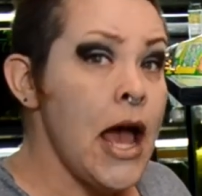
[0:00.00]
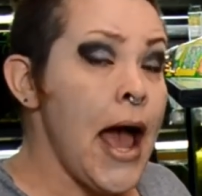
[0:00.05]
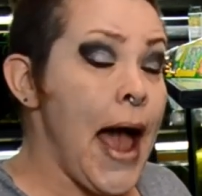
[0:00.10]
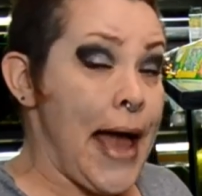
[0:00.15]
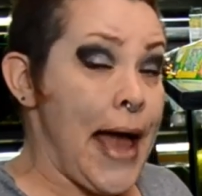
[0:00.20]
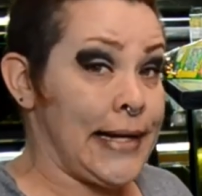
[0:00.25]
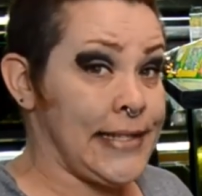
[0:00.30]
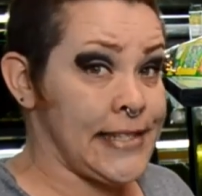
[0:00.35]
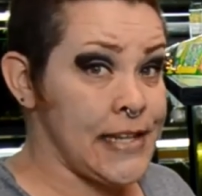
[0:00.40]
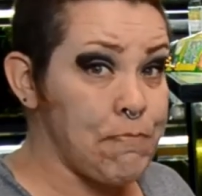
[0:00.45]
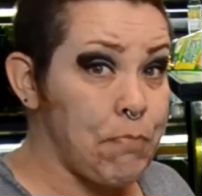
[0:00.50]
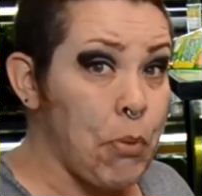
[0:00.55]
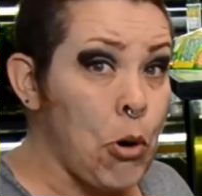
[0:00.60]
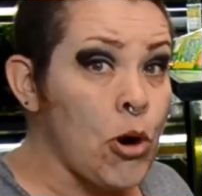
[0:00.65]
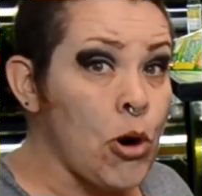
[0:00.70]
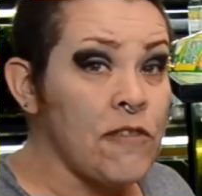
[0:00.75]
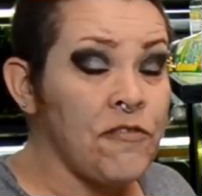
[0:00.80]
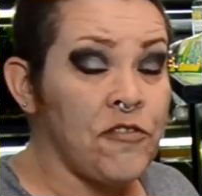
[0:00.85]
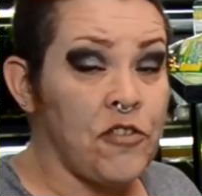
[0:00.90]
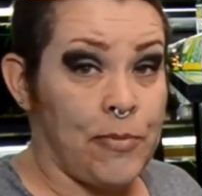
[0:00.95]
And it's
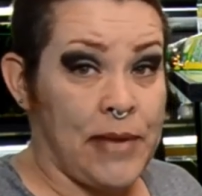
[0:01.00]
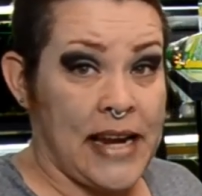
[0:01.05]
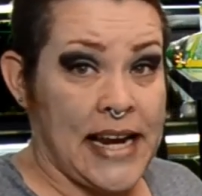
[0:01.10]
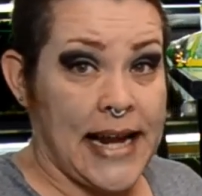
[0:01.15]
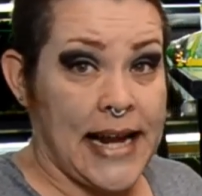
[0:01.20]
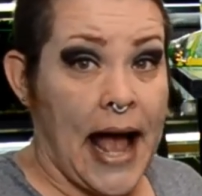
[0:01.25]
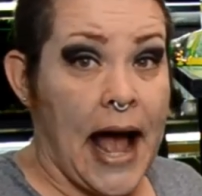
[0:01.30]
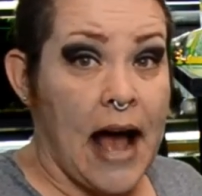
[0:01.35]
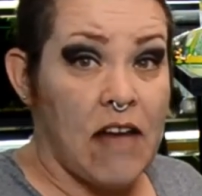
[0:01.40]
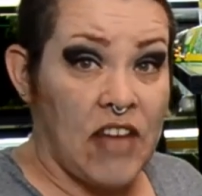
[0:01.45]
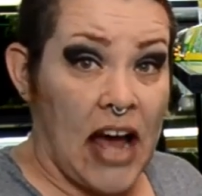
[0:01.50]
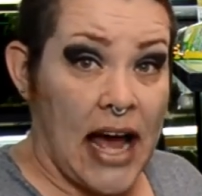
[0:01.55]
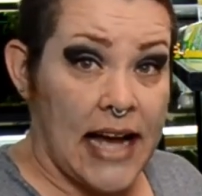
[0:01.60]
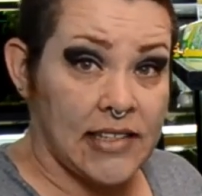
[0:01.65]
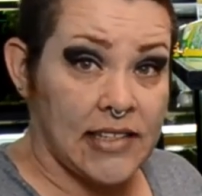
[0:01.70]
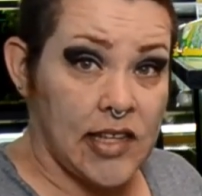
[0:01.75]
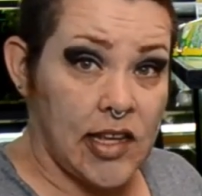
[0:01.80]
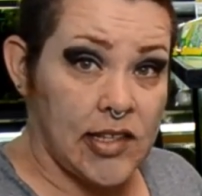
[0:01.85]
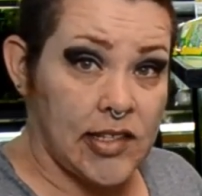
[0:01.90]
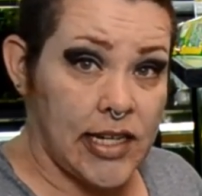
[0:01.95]
important for me to have
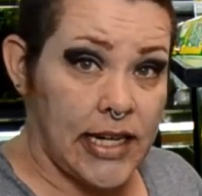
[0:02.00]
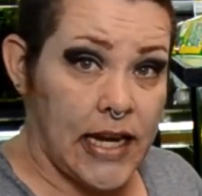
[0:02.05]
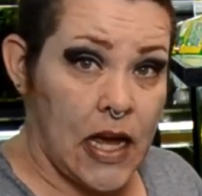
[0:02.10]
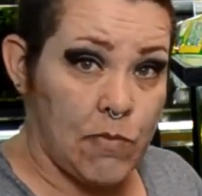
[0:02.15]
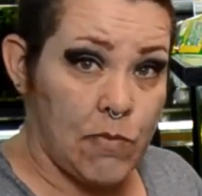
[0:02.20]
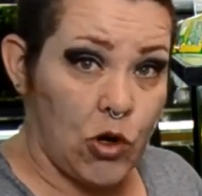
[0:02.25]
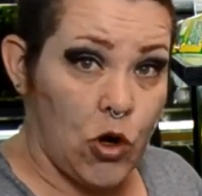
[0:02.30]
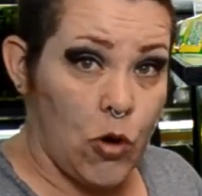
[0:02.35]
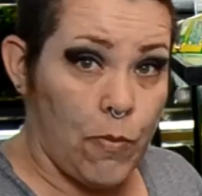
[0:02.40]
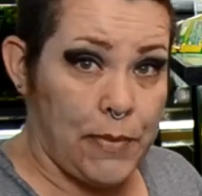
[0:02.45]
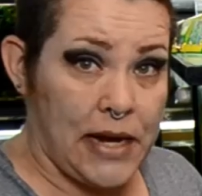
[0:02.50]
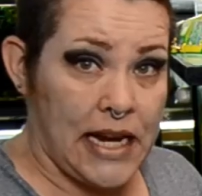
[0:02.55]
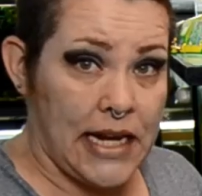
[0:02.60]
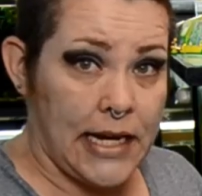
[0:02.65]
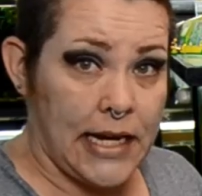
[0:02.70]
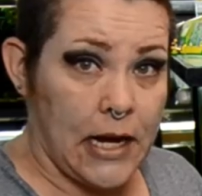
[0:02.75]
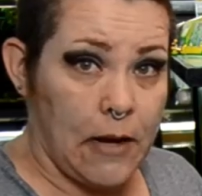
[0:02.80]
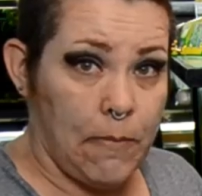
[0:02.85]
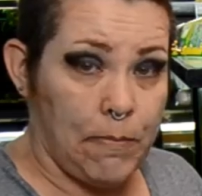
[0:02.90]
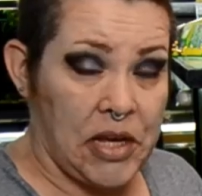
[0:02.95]
access to chemical
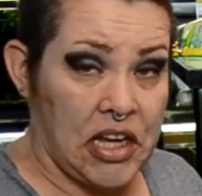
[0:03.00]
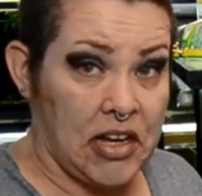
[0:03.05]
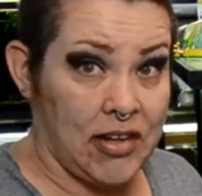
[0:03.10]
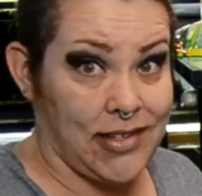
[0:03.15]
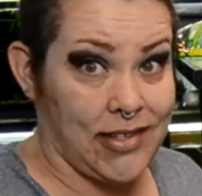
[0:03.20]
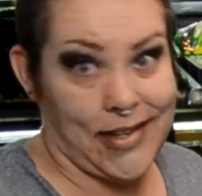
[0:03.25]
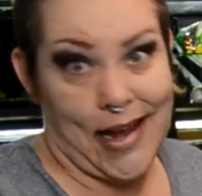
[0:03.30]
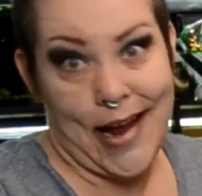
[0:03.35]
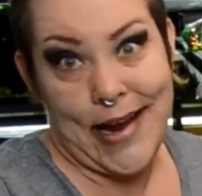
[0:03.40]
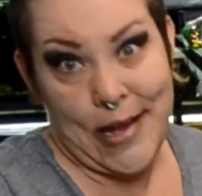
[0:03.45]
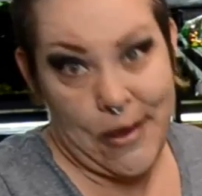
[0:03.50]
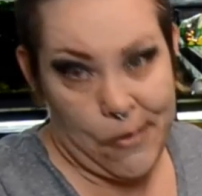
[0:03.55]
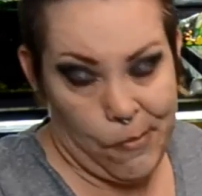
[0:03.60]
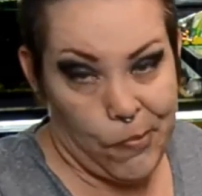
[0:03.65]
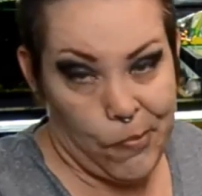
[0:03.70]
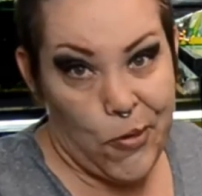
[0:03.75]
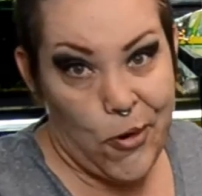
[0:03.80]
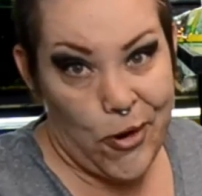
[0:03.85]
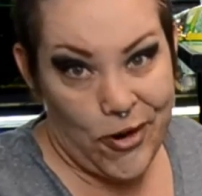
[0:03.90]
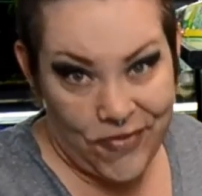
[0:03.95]
media because I
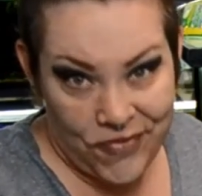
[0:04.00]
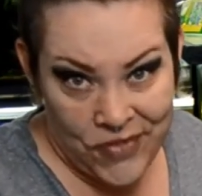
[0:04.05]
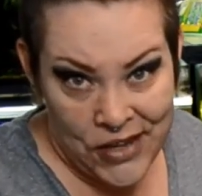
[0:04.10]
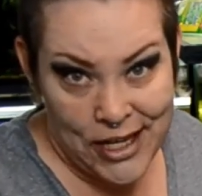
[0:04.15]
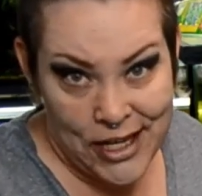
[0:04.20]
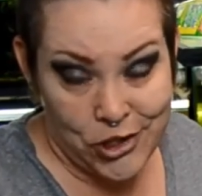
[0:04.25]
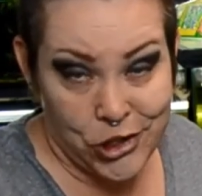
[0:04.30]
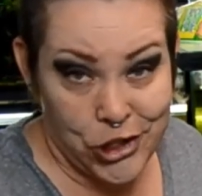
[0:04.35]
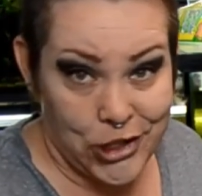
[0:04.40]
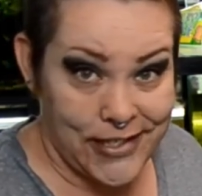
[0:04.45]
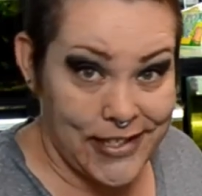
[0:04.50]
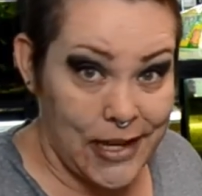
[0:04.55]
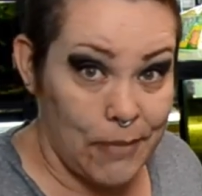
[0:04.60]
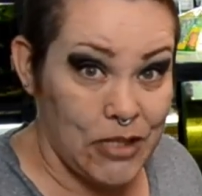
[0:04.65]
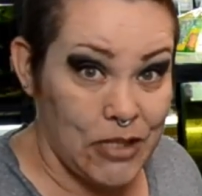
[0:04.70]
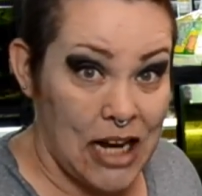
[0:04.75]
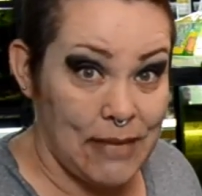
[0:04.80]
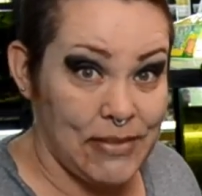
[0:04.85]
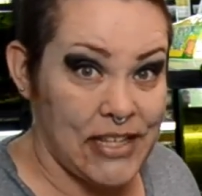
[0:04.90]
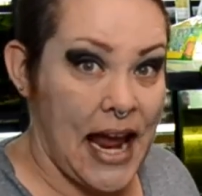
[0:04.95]
import fish, and
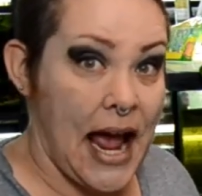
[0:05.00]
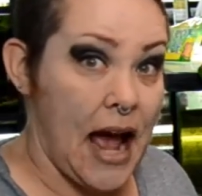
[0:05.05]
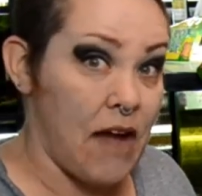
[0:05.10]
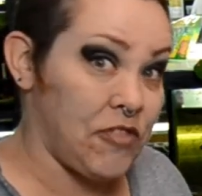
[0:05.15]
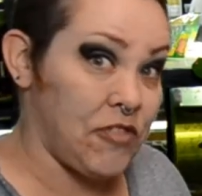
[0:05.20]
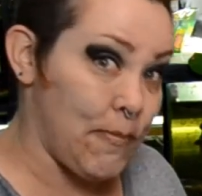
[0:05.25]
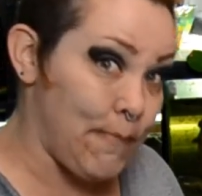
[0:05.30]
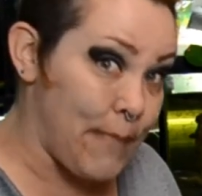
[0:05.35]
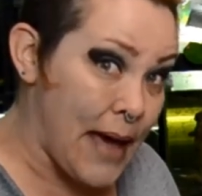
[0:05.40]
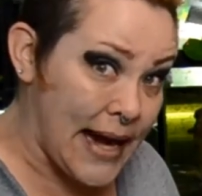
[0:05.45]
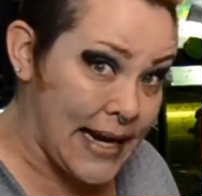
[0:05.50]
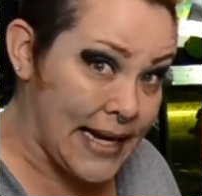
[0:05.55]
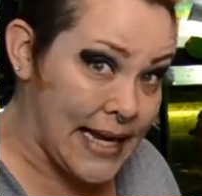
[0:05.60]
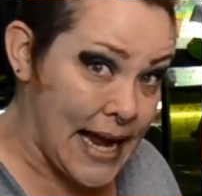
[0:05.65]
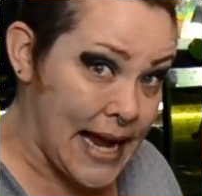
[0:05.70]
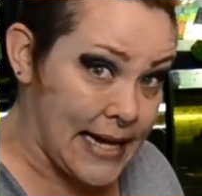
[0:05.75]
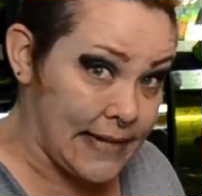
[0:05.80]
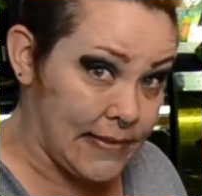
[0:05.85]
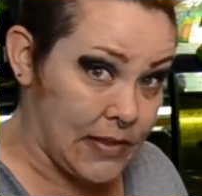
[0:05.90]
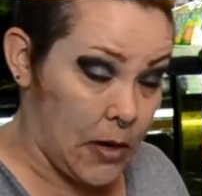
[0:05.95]
sometimes I have to
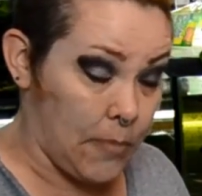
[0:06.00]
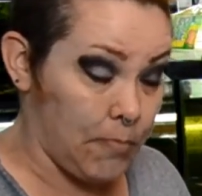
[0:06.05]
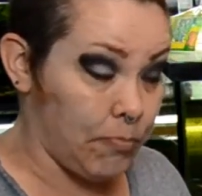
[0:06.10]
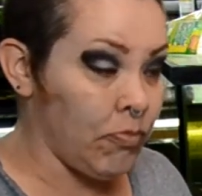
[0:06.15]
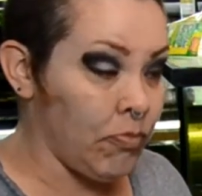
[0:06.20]
medicate them.